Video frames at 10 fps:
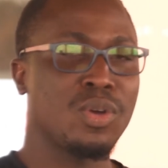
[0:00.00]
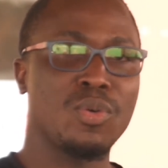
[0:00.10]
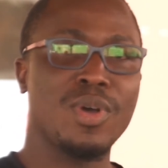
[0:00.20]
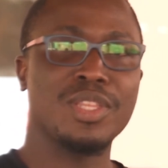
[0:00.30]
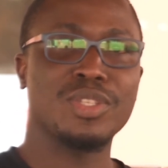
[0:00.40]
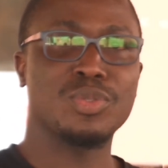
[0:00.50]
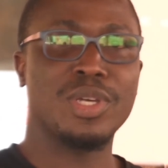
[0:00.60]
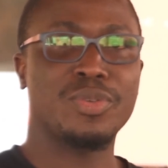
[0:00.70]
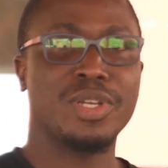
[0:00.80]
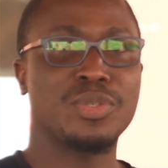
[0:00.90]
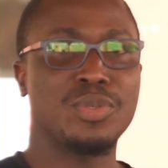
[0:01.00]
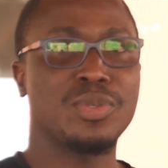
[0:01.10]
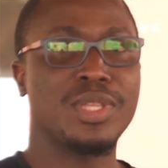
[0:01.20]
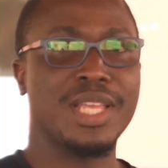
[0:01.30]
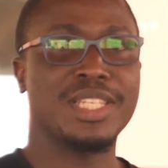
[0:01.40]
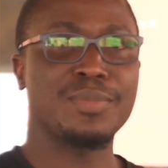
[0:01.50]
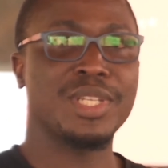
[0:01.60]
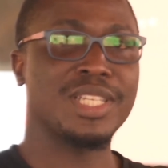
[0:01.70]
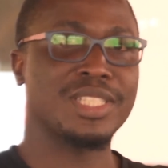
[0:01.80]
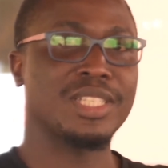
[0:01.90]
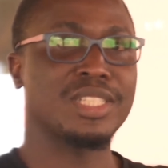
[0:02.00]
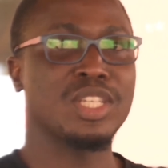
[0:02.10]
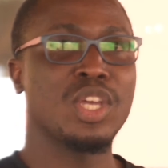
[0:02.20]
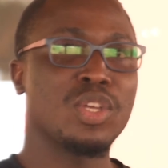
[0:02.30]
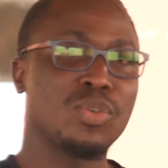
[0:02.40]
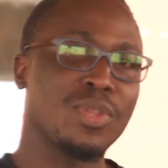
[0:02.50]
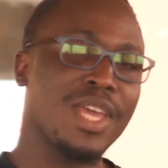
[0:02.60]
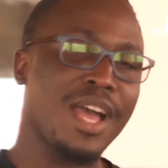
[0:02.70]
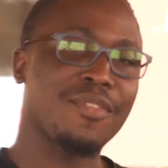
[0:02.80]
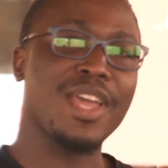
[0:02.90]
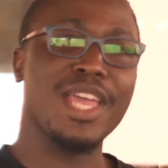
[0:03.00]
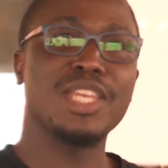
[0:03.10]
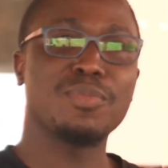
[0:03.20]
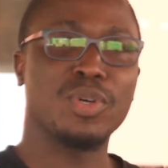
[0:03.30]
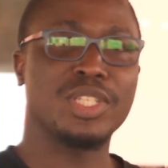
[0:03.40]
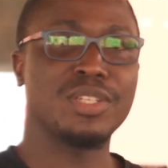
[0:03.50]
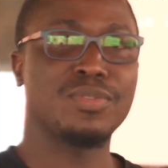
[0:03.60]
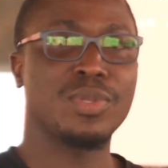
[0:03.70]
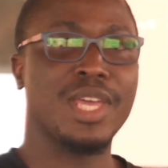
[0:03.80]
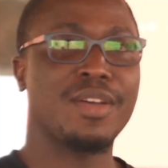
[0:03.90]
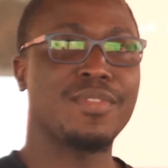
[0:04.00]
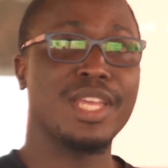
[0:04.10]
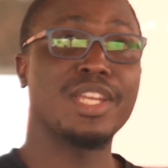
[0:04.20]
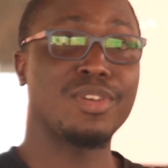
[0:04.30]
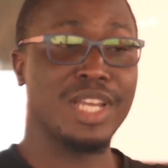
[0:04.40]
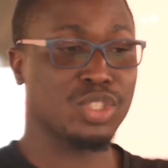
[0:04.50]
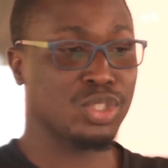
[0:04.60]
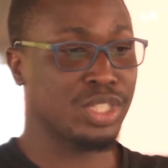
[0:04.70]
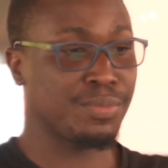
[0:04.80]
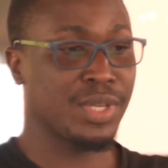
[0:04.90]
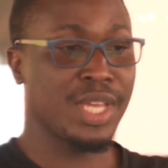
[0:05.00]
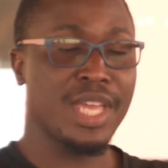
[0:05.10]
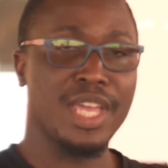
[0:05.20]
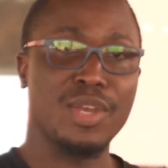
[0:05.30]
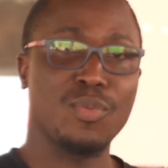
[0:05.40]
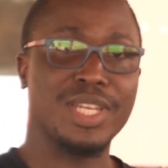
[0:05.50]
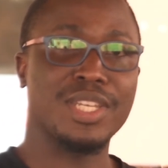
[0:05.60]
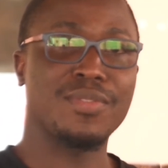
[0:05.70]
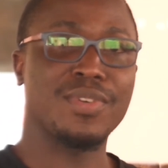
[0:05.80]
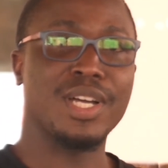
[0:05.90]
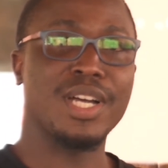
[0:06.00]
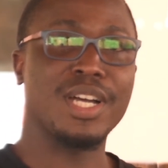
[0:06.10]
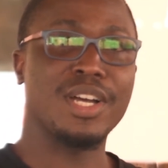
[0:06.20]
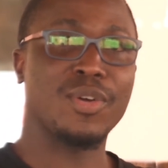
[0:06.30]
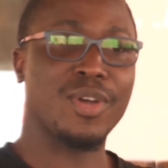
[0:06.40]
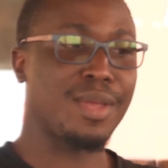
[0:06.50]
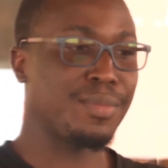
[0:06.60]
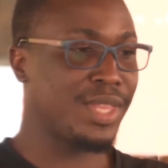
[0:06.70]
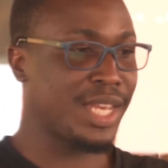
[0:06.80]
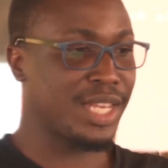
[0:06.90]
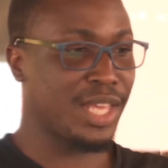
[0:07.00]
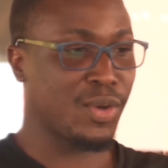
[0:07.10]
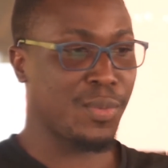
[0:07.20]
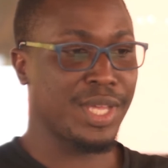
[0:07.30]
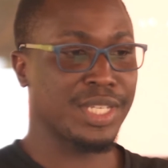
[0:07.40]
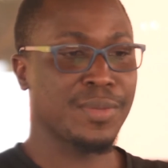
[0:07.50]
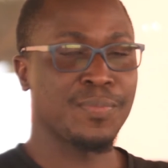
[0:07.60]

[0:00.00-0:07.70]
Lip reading: who are these ones who are trying to do the attempted assassins, do they have any motive, do they have any relationship in whatever crime that they commit.